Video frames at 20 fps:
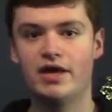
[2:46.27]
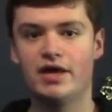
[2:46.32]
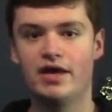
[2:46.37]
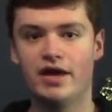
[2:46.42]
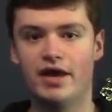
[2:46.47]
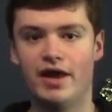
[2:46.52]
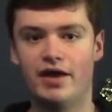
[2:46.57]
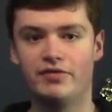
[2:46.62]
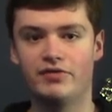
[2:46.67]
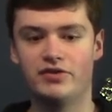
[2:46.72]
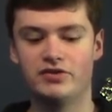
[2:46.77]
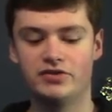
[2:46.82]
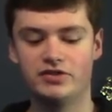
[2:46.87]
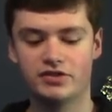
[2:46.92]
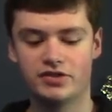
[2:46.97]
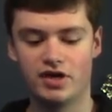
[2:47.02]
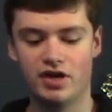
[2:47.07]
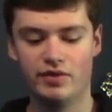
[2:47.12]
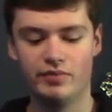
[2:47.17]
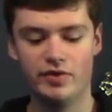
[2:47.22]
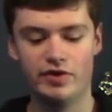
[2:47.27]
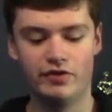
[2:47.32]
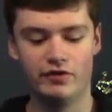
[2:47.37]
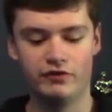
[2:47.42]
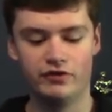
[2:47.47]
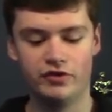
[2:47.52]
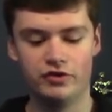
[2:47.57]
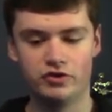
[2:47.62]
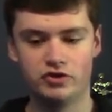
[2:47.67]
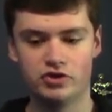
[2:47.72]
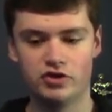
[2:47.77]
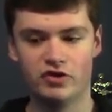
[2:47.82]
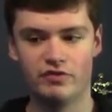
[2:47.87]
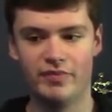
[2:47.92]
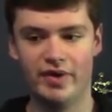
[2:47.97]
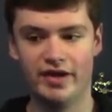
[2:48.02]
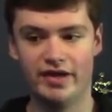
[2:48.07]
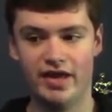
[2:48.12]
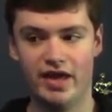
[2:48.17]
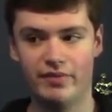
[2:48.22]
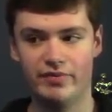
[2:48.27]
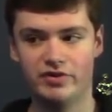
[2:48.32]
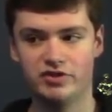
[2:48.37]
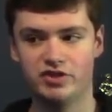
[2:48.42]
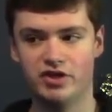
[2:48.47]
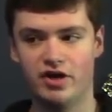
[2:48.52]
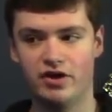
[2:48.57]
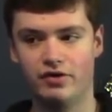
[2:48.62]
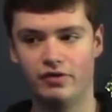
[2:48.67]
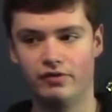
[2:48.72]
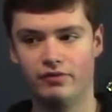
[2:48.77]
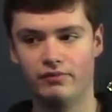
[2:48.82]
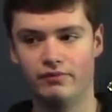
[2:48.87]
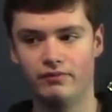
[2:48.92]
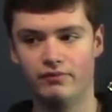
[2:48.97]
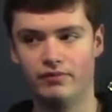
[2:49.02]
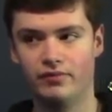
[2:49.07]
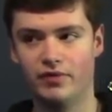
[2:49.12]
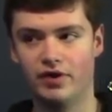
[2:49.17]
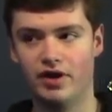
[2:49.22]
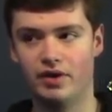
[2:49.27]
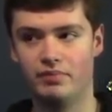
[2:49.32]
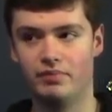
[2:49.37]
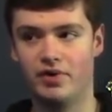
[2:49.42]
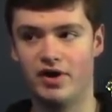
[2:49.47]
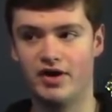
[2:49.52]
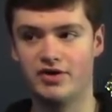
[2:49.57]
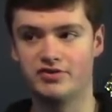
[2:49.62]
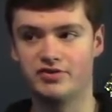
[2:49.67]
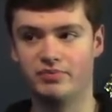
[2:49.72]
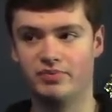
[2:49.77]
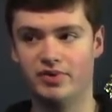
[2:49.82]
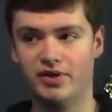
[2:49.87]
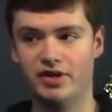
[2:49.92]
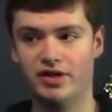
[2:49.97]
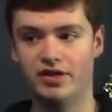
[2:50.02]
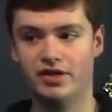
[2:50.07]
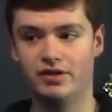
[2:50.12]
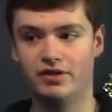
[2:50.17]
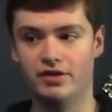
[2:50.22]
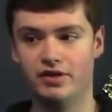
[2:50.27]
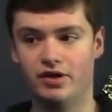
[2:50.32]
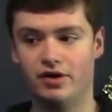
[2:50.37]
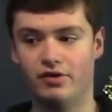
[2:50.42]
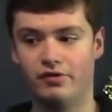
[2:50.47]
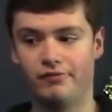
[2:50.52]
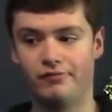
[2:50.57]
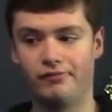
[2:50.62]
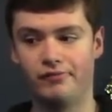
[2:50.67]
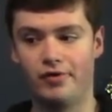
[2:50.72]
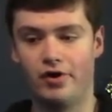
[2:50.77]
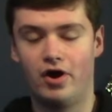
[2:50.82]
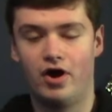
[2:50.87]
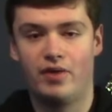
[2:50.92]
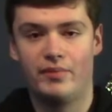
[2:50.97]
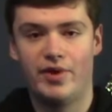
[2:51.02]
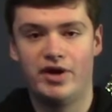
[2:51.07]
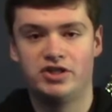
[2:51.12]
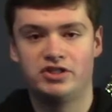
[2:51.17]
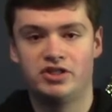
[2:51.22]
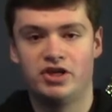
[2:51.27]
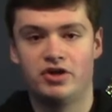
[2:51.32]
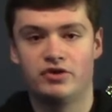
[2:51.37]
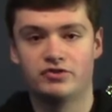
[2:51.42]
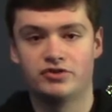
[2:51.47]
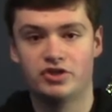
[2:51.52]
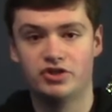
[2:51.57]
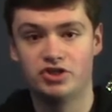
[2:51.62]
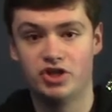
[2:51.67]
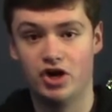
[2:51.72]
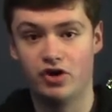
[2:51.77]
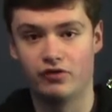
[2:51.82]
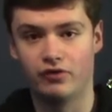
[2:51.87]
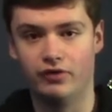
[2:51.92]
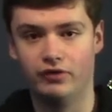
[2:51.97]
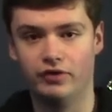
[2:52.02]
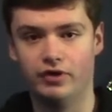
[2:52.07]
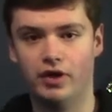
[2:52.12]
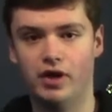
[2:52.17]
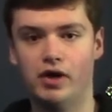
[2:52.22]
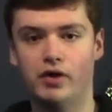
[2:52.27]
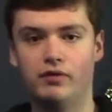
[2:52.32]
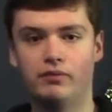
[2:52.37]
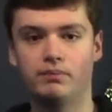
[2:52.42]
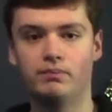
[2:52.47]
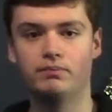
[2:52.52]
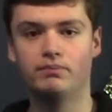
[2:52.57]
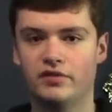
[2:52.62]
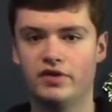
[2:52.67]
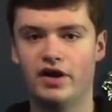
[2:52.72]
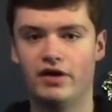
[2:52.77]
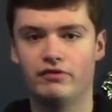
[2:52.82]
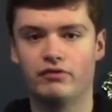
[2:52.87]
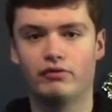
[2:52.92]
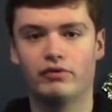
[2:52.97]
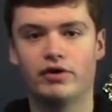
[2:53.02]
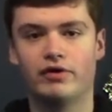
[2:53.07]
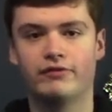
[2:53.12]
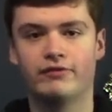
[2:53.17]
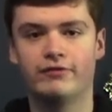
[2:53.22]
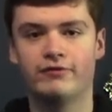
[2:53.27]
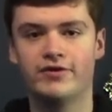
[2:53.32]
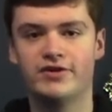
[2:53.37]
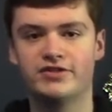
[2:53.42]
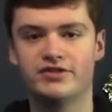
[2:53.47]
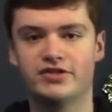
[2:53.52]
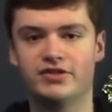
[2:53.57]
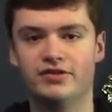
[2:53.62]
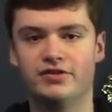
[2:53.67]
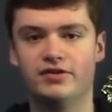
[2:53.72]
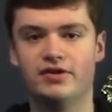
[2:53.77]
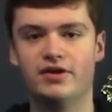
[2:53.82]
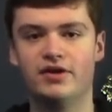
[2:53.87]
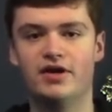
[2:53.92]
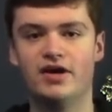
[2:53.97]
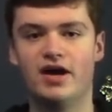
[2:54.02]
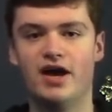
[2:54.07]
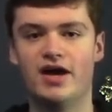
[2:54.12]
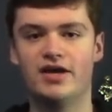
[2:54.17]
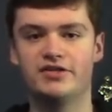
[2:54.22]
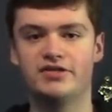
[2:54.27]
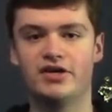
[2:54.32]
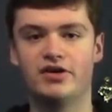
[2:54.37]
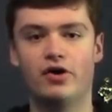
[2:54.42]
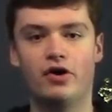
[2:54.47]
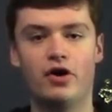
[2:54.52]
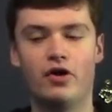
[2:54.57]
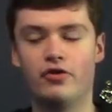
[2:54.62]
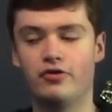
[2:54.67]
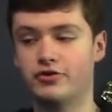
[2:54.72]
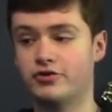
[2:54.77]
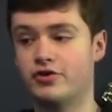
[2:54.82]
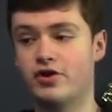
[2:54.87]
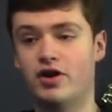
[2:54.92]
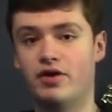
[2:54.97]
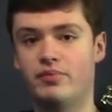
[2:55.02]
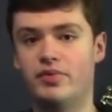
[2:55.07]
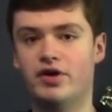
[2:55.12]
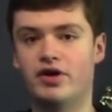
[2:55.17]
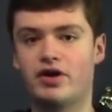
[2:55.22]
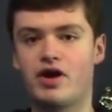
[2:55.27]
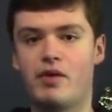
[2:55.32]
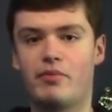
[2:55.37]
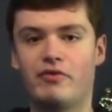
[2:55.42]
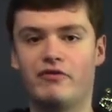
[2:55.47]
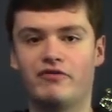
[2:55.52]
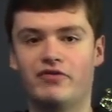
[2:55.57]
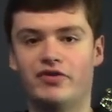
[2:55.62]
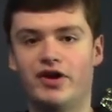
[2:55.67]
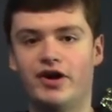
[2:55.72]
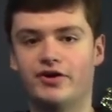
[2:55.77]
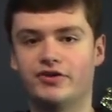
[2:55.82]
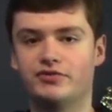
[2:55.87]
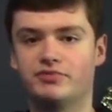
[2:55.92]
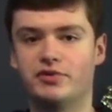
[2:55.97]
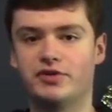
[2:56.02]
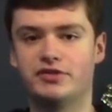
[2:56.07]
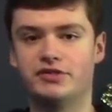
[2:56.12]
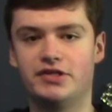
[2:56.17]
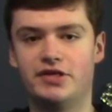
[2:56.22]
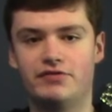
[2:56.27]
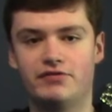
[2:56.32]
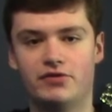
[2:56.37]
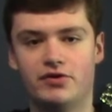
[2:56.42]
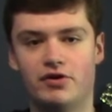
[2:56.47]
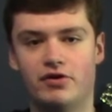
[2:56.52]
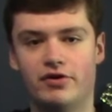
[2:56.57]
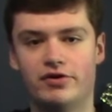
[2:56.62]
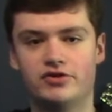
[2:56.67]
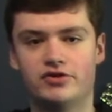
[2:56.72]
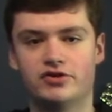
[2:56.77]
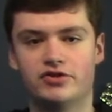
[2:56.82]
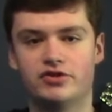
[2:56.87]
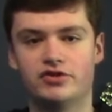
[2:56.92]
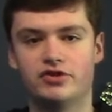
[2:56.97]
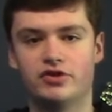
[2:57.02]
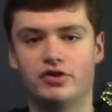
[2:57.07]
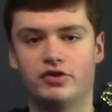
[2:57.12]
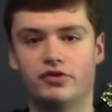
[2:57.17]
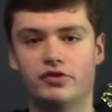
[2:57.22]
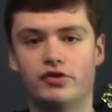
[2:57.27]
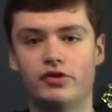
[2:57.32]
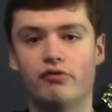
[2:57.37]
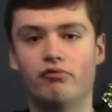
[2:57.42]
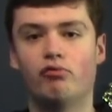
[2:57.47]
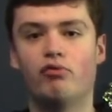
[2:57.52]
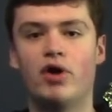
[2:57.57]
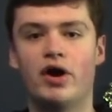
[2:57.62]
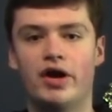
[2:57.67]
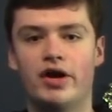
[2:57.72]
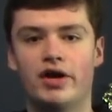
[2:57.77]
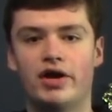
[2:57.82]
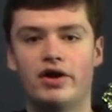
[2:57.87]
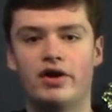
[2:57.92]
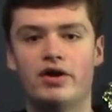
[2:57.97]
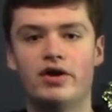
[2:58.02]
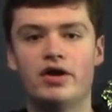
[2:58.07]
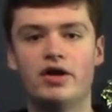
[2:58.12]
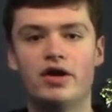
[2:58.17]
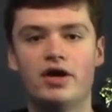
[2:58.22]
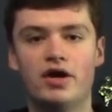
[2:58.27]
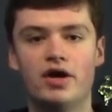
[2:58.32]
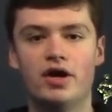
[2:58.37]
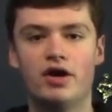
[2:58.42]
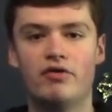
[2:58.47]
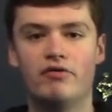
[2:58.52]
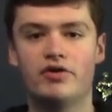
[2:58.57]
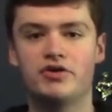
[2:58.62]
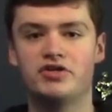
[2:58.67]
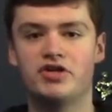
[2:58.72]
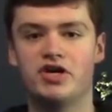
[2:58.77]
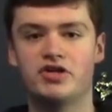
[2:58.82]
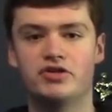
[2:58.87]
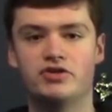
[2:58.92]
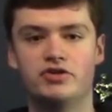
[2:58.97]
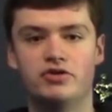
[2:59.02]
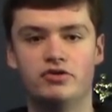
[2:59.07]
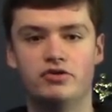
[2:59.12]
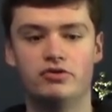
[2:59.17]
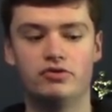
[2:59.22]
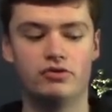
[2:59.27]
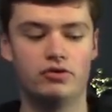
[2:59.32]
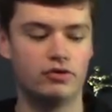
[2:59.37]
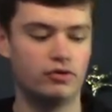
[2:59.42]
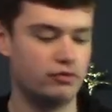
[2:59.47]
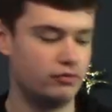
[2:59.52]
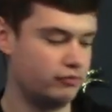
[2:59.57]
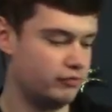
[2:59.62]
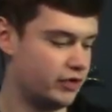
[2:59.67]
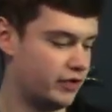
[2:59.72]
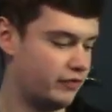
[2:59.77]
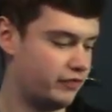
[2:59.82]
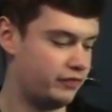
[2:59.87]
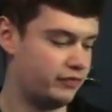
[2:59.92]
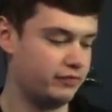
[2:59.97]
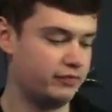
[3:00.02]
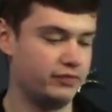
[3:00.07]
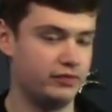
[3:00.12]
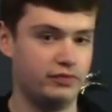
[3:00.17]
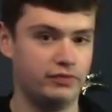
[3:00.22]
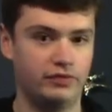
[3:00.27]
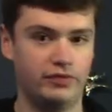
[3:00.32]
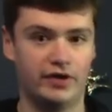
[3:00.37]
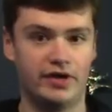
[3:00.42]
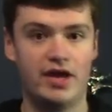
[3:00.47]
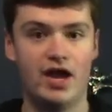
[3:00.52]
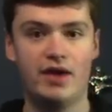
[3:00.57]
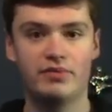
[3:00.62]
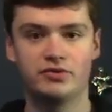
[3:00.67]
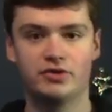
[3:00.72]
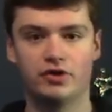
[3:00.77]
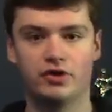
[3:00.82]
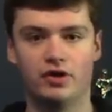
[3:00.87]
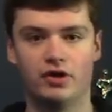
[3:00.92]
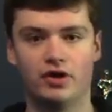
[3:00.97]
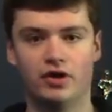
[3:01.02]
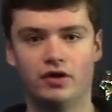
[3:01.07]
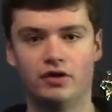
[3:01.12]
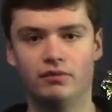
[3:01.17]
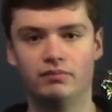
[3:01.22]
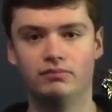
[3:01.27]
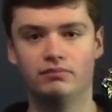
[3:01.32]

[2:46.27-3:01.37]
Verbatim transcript: And this is going to be the future of my gaming channel. And possibly, you know, all my channels in general, you know. Yeah, for whatever reason, I said, oh, there's going to be a couple of announcements, even though I just included one, which has to do with the capture card.